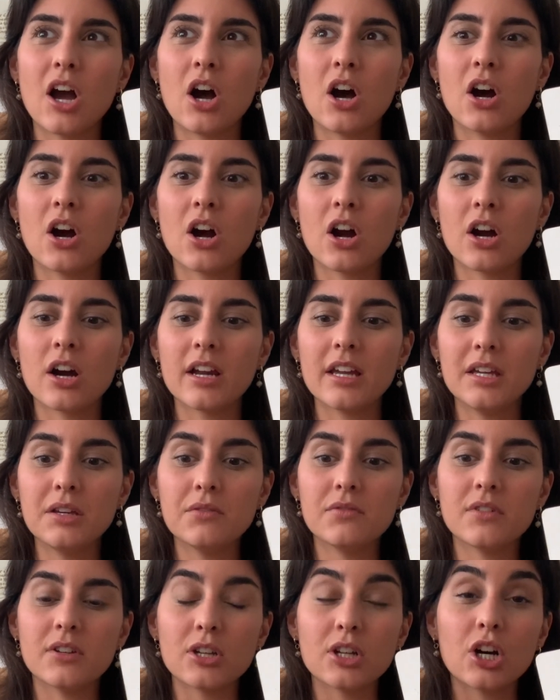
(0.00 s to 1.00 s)
are
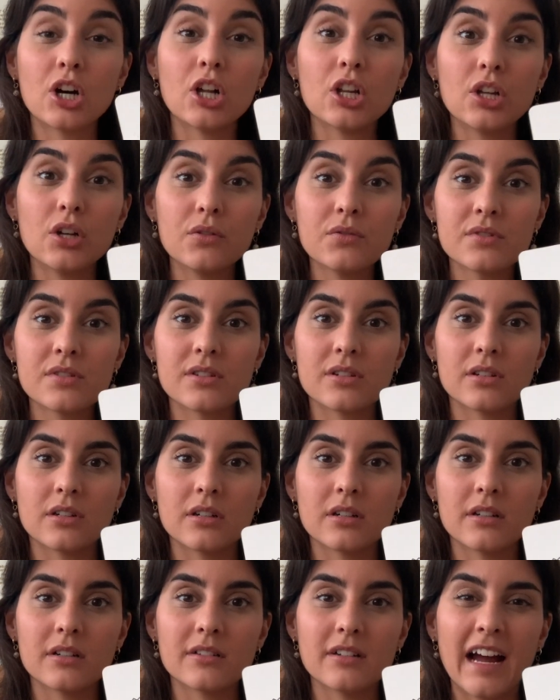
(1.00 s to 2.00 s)
even
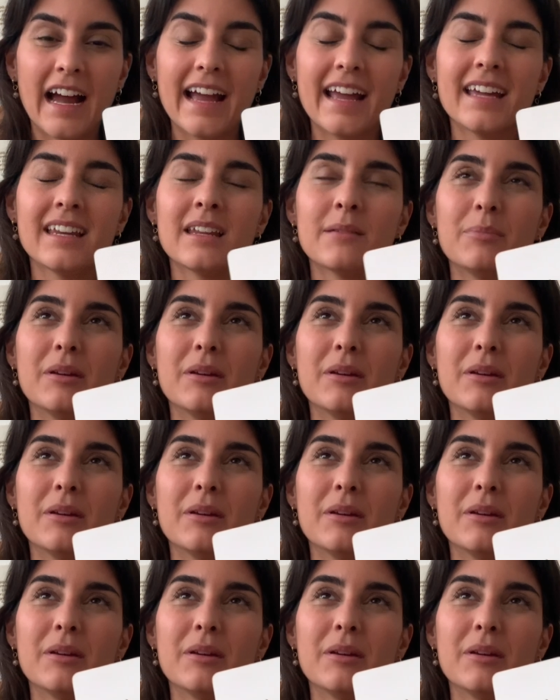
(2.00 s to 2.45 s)
closer, right?